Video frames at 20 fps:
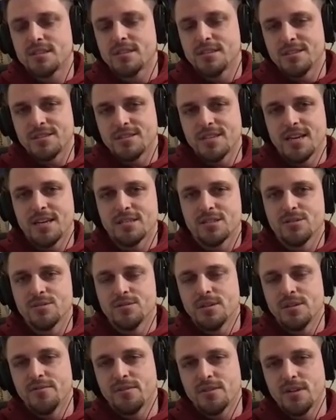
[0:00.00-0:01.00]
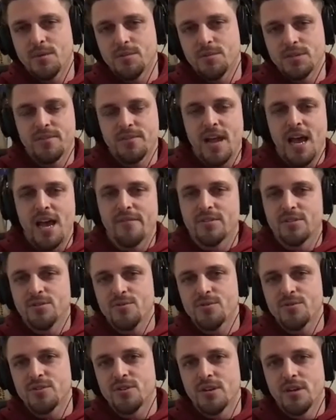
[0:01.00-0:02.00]
it, take it to a couple different
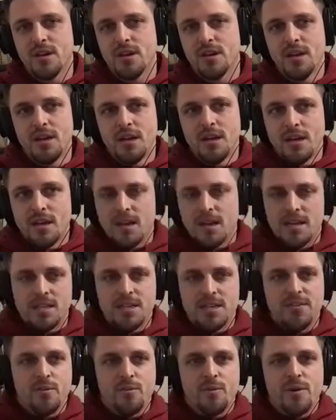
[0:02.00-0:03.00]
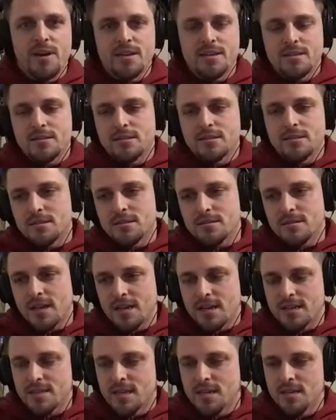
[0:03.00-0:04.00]
avenues in different ways to,
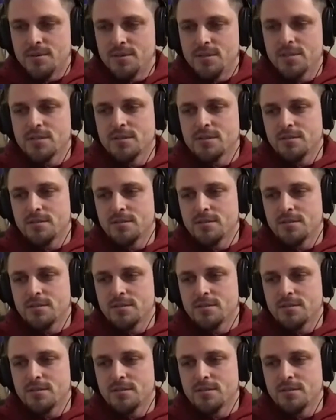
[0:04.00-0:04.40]
like I said,